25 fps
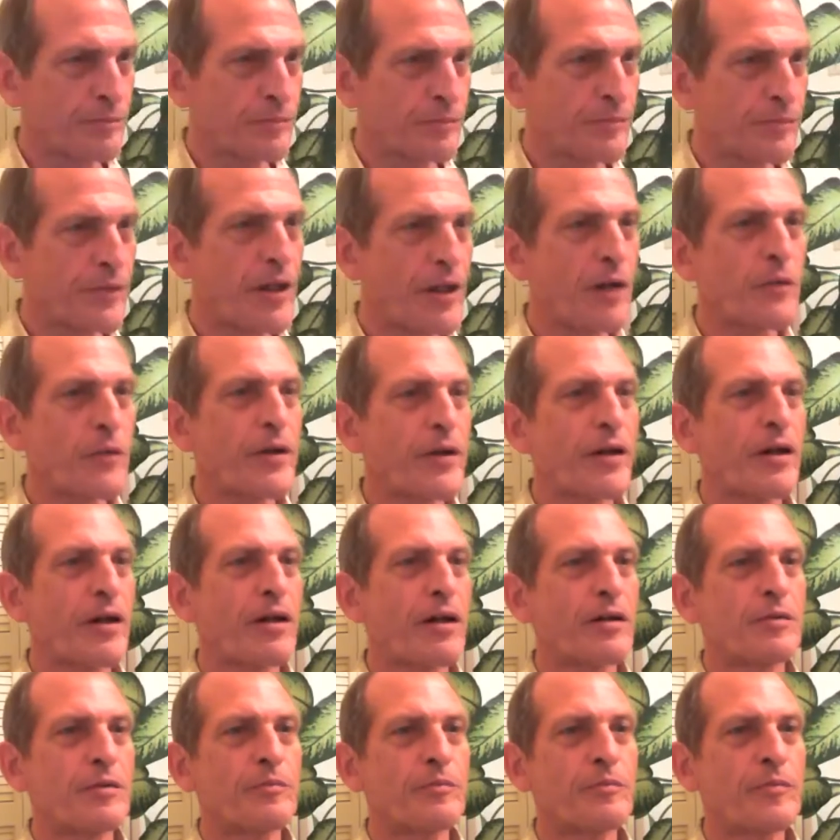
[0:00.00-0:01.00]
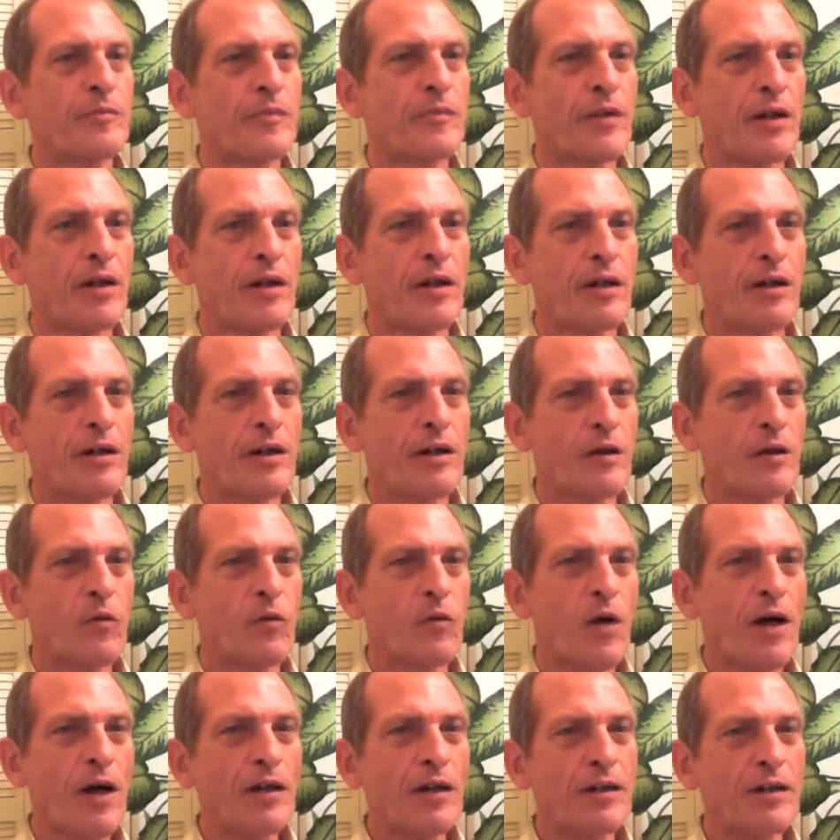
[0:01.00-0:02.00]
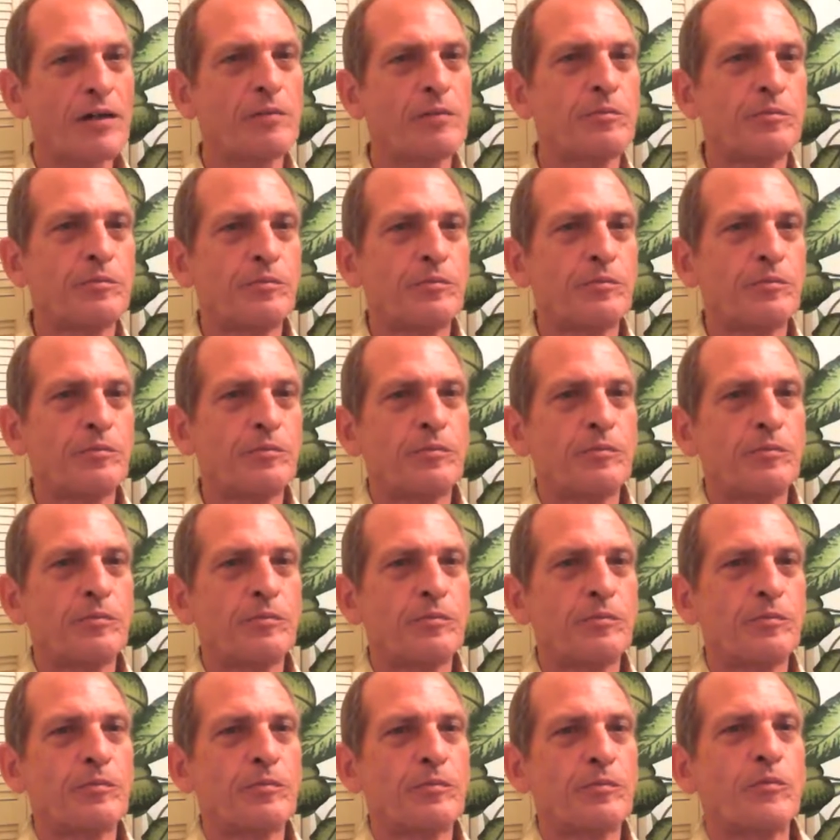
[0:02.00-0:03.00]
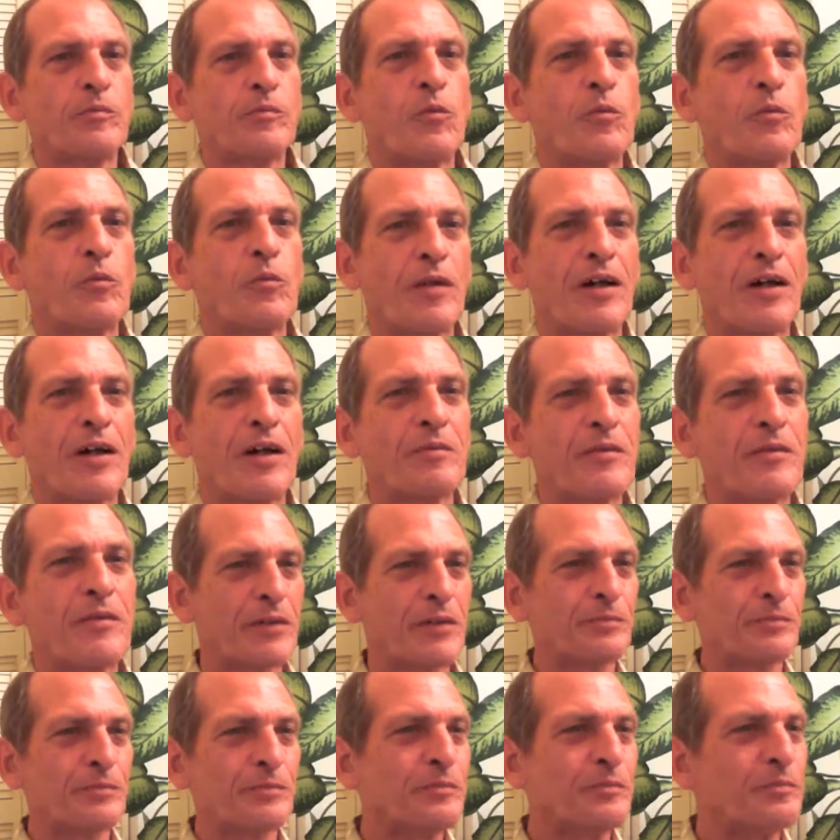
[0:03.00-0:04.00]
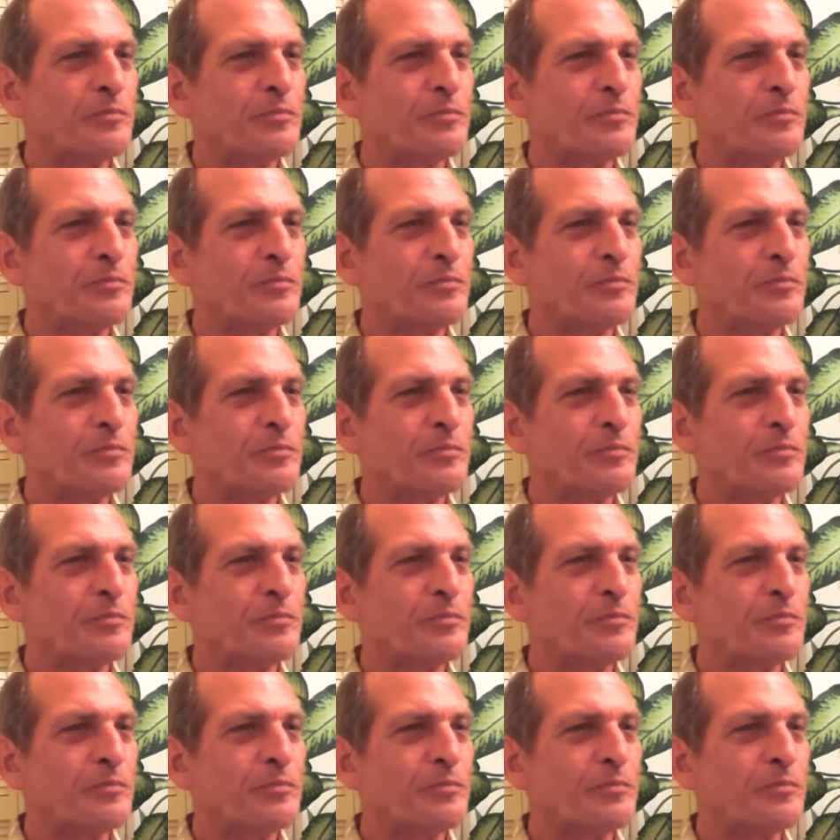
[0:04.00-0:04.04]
There we go. Welcome. Welcome, everyone.